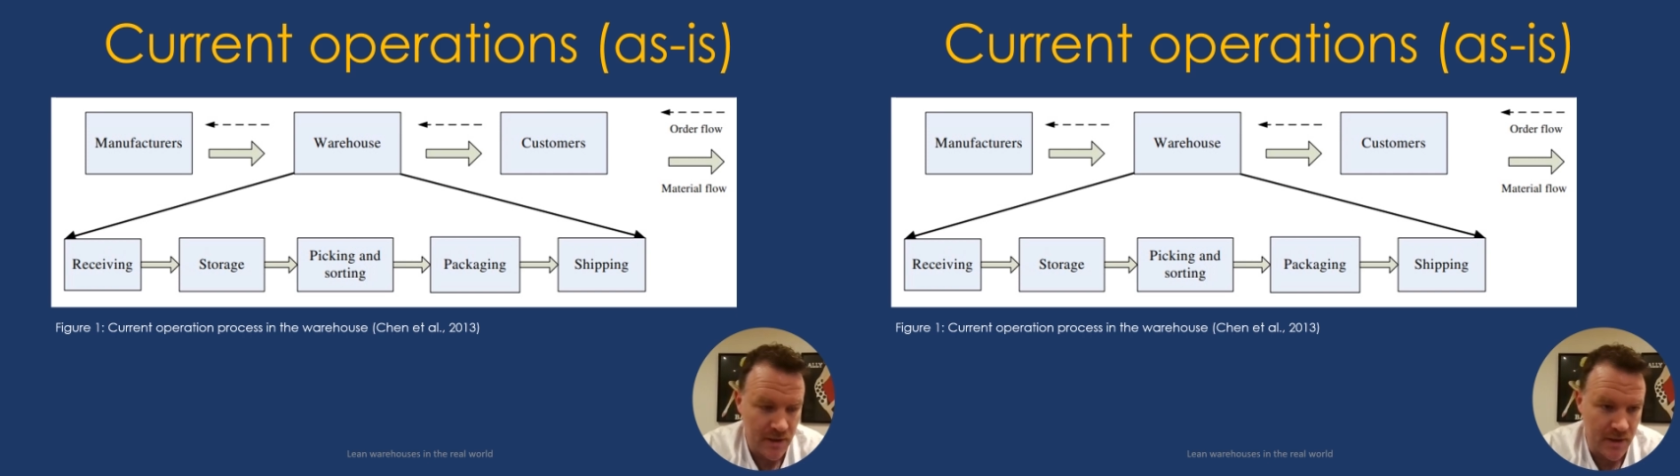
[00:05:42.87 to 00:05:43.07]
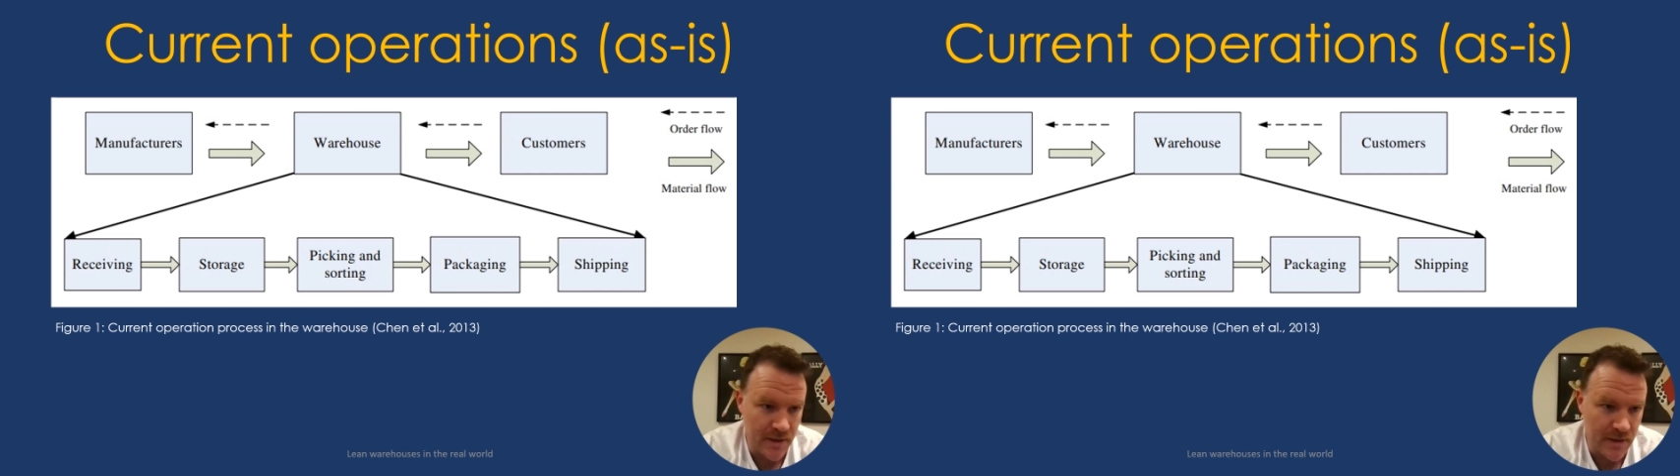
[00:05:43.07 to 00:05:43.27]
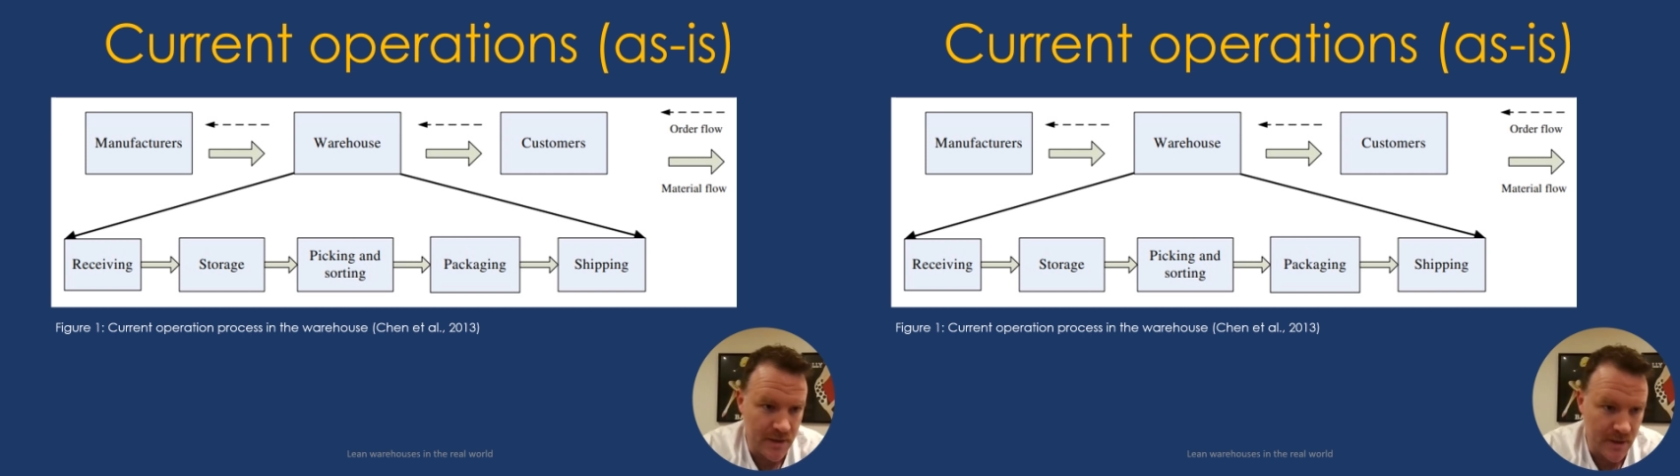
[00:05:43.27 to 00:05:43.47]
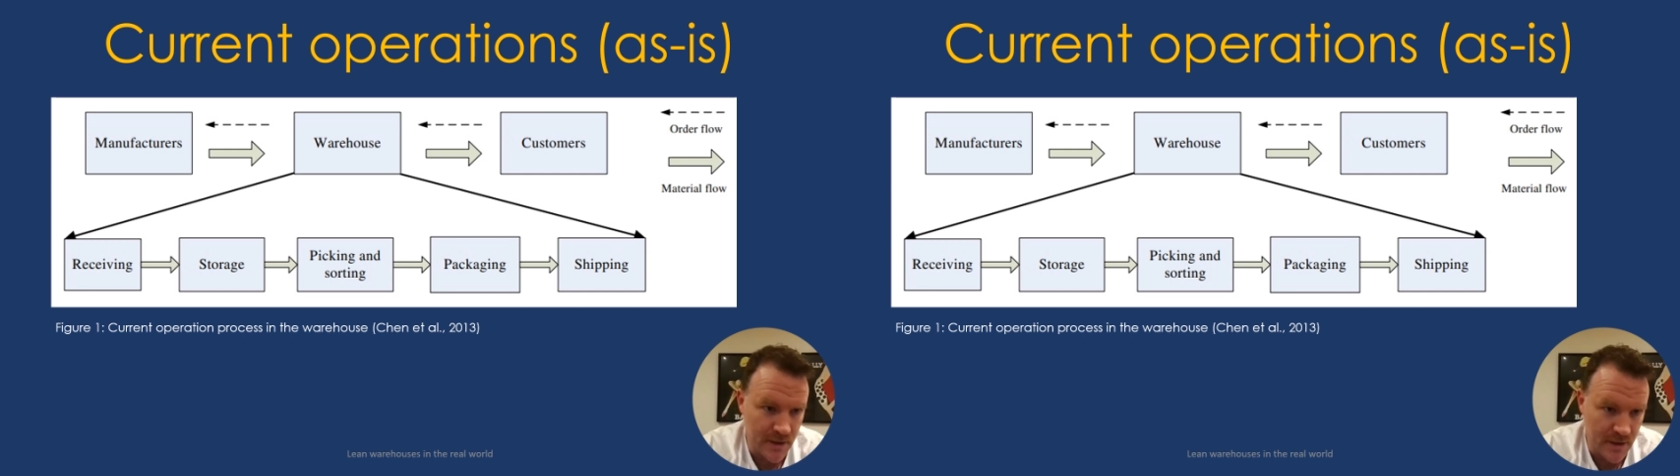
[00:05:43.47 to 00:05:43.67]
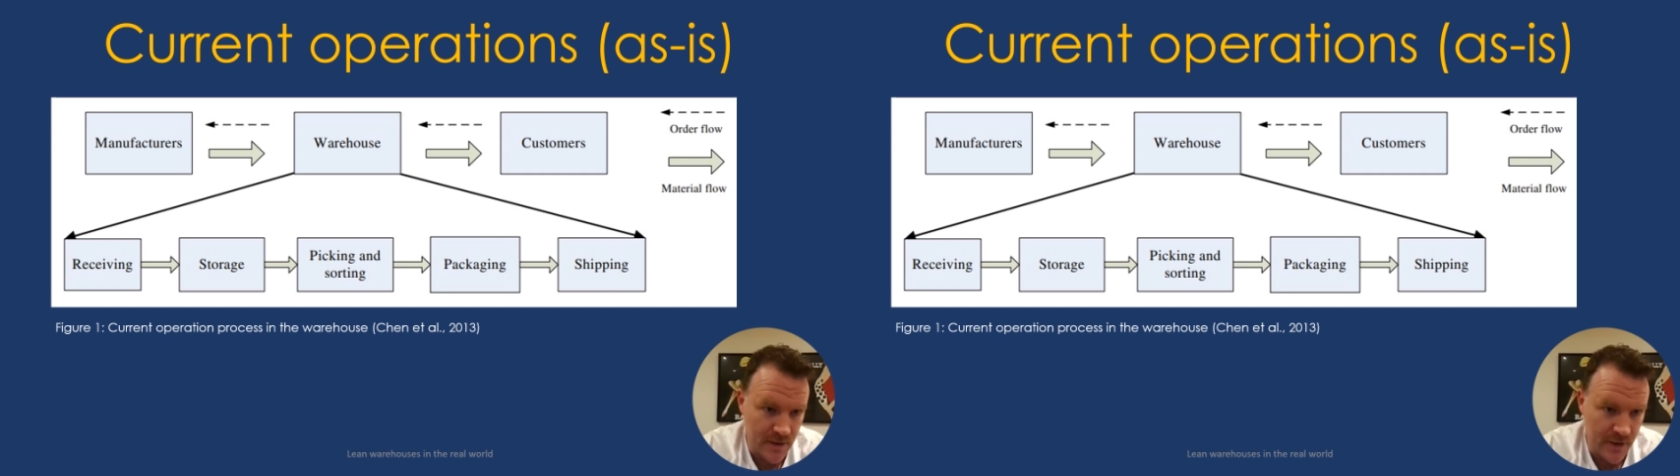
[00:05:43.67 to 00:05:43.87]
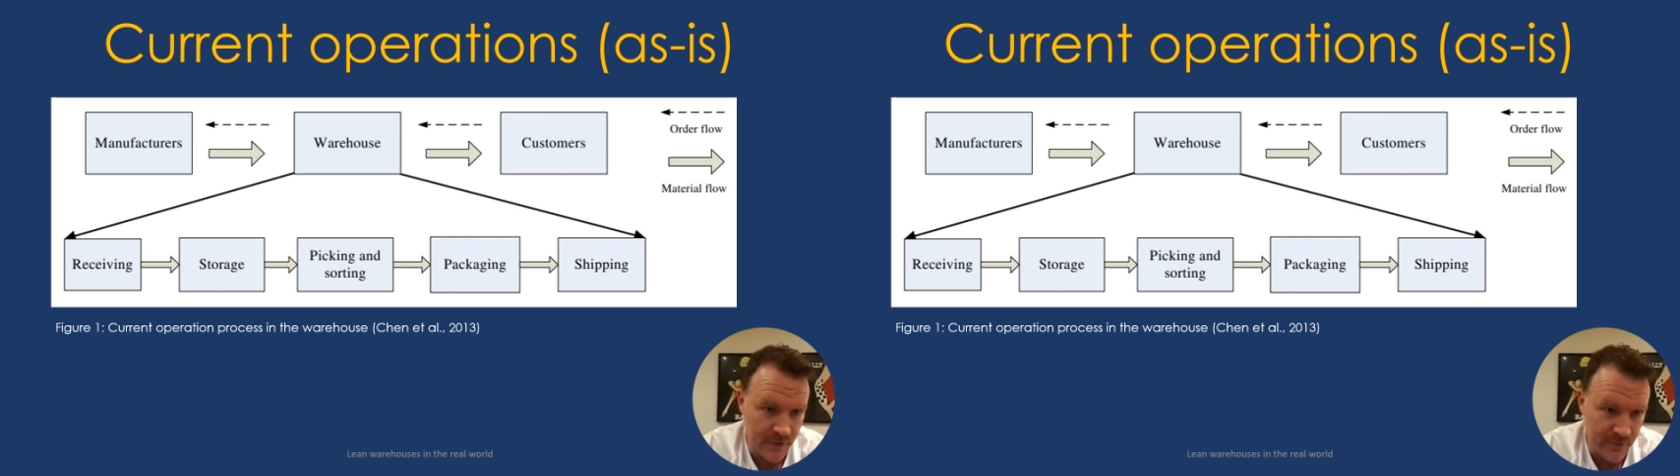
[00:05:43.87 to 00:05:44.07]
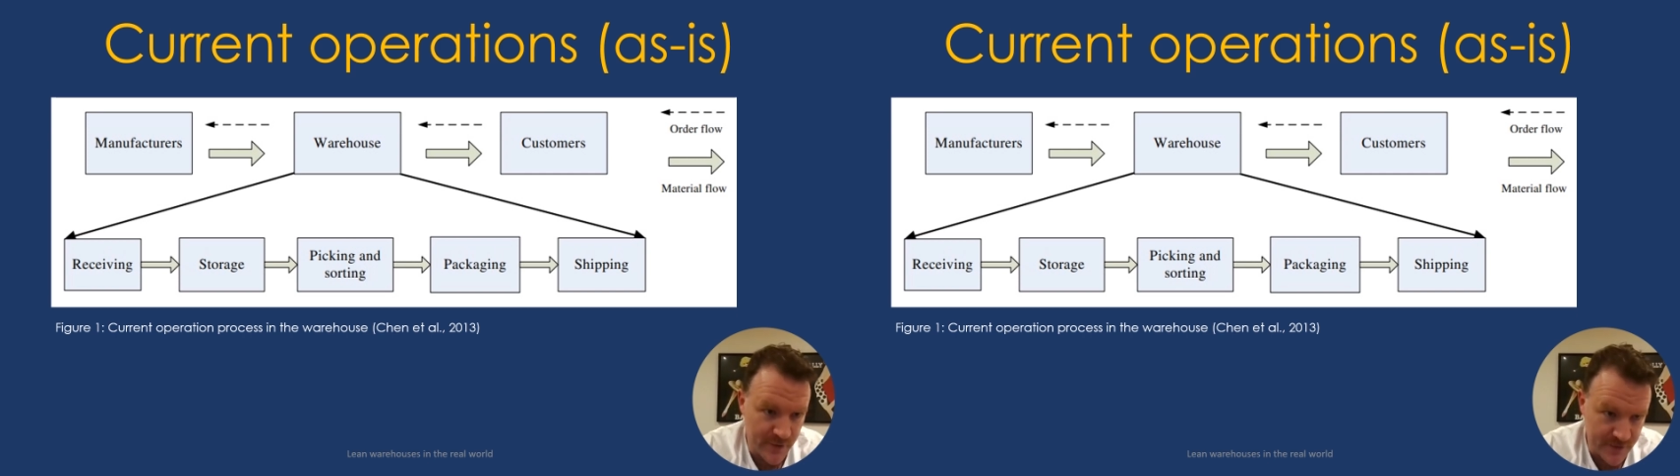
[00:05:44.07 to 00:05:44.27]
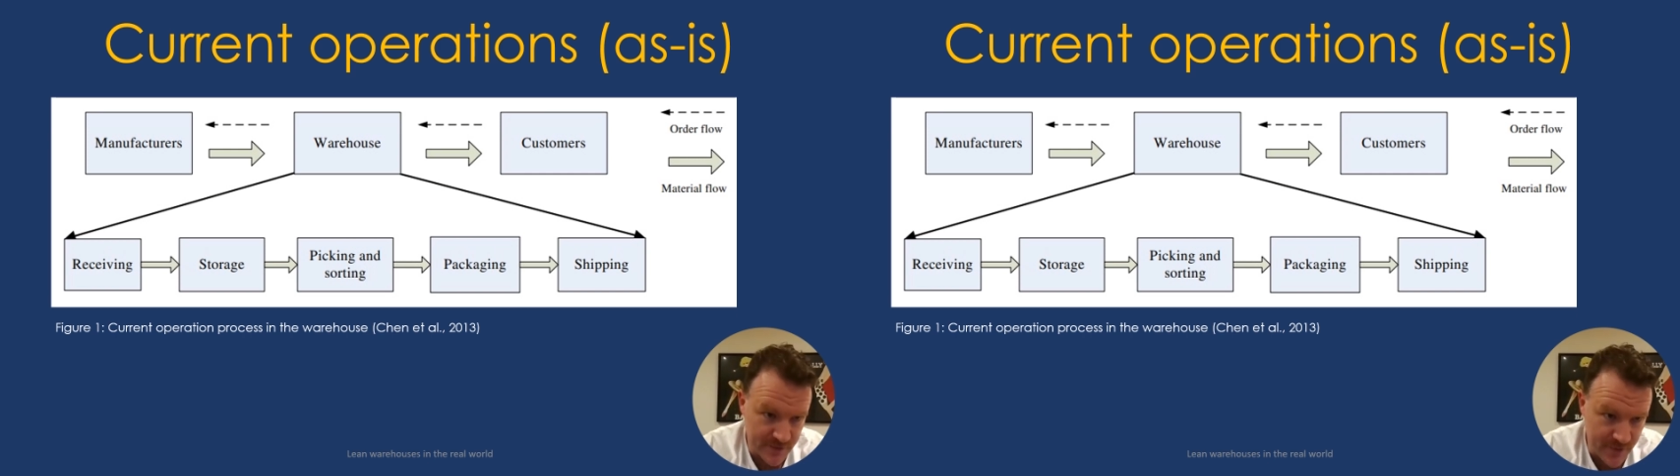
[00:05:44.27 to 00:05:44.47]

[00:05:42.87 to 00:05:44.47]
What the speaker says: and then that information is